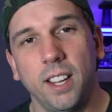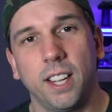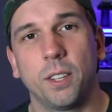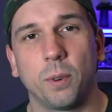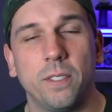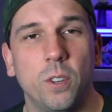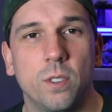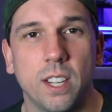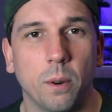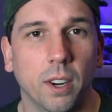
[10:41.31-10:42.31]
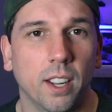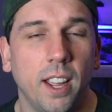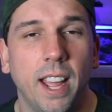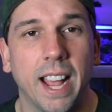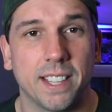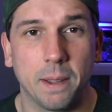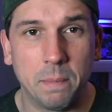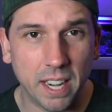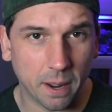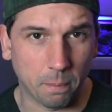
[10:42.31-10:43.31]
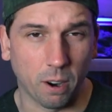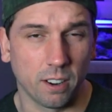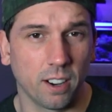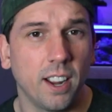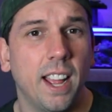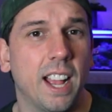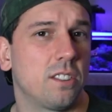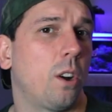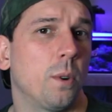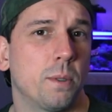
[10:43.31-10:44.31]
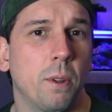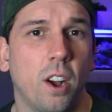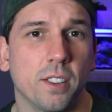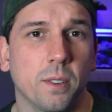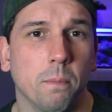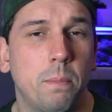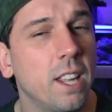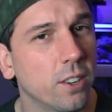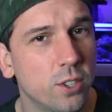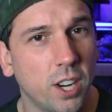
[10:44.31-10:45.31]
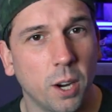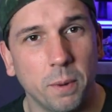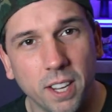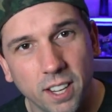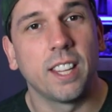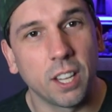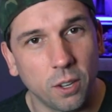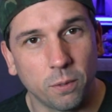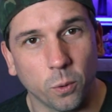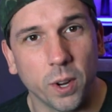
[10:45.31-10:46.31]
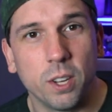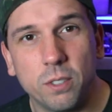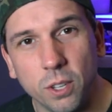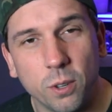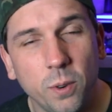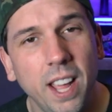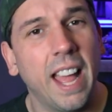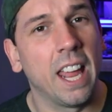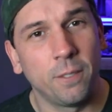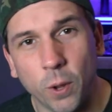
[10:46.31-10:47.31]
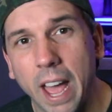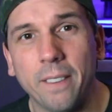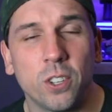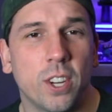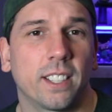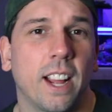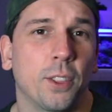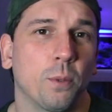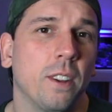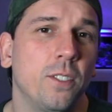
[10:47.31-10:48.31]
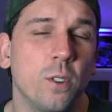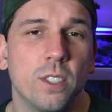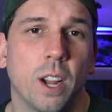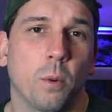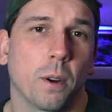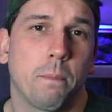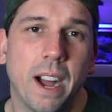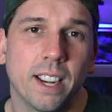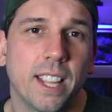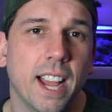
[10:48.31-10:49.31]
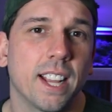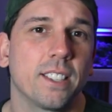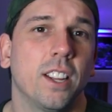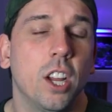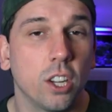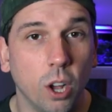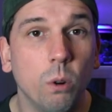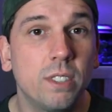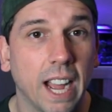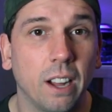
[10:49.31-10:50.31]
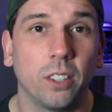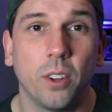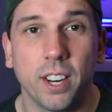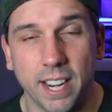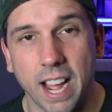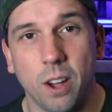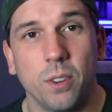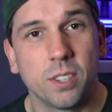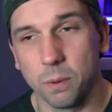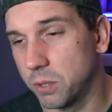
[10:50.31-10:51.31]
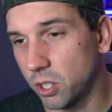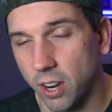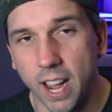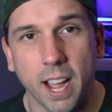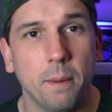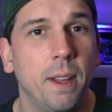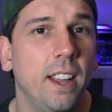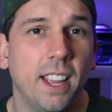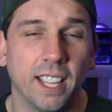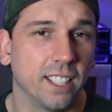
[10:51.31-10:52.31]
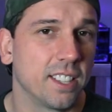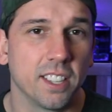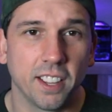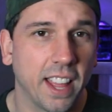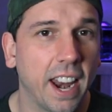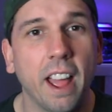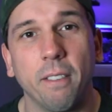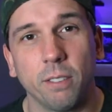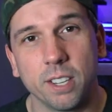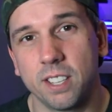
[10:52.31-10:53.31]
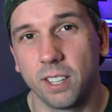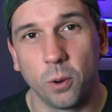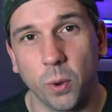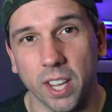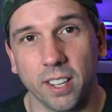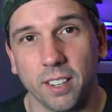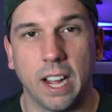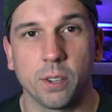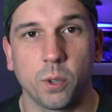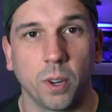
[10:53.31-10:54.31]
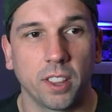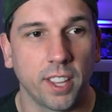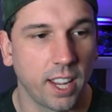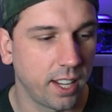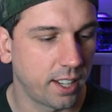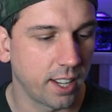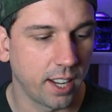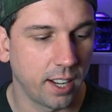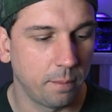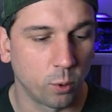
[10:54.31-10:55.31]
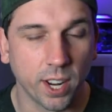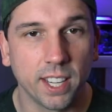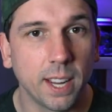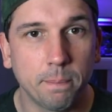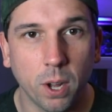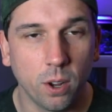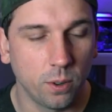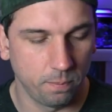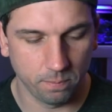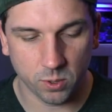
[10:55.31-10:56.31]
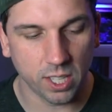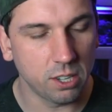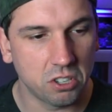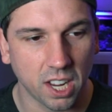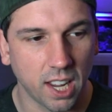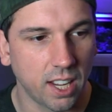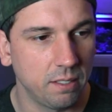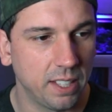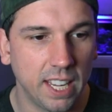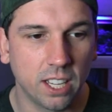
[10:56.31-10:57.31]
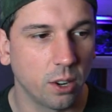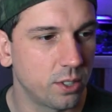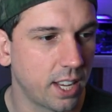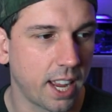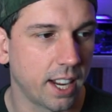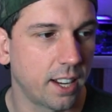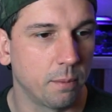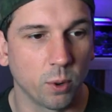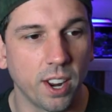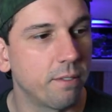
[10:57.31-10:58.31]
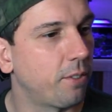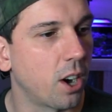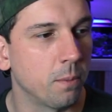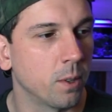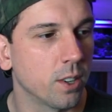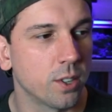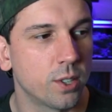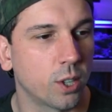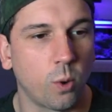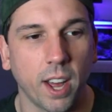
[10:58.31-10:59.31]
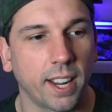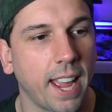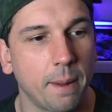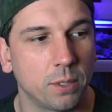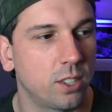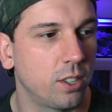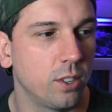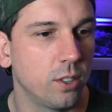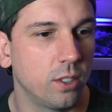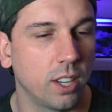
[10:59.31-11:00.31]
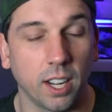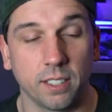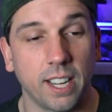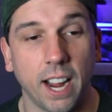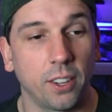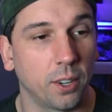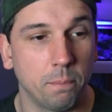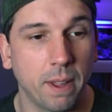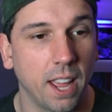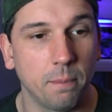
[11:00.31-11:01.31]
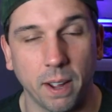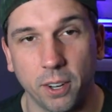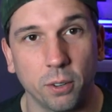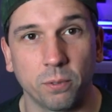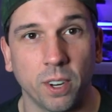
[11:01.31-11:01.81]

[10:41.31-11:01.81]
and the Reef News Network as a media partner has always been awesome. Peter and Jeremy, thank you for what you do. And if you haven't checked out the Reef News Network podcast, go download it now, subscribe, and listen to that every single week. I also want to thank Marine Depot, Ceche, Ecotech, Marine Farmers, Aquatic Aptitude, Tyler and Ben, my good